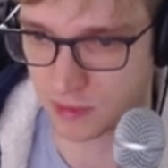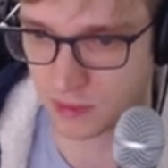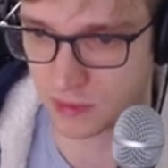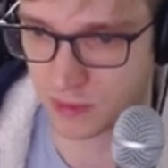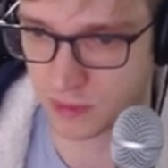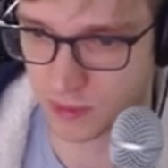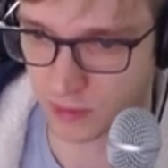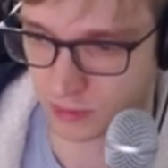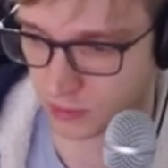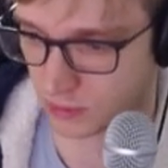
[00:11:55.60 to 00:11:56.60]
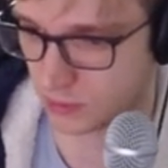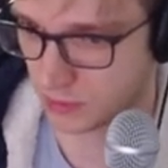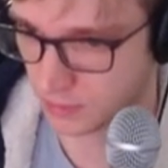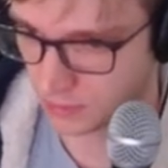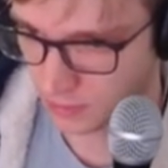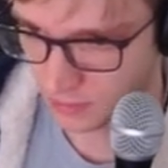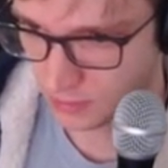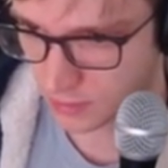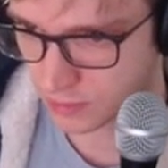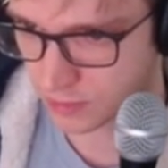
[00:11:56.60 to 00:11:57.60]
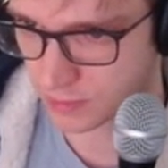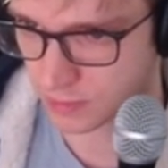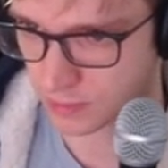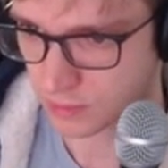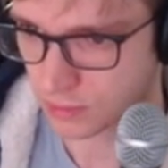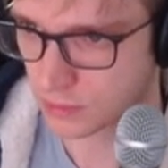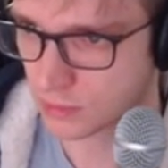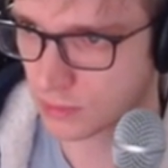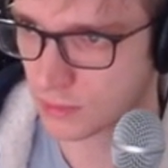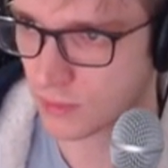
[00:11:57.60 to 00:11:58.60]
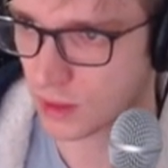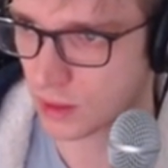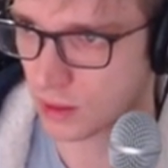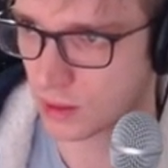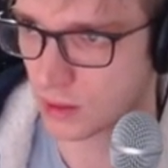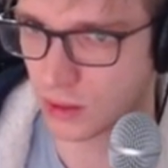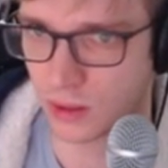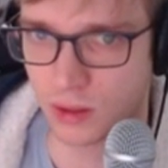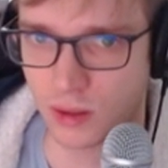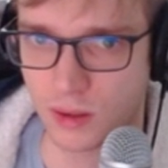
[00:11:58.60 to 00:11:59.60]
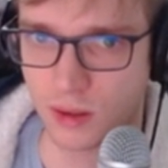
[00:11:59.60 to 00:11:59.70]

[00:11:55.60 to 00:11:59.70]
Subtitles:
Nothing is said.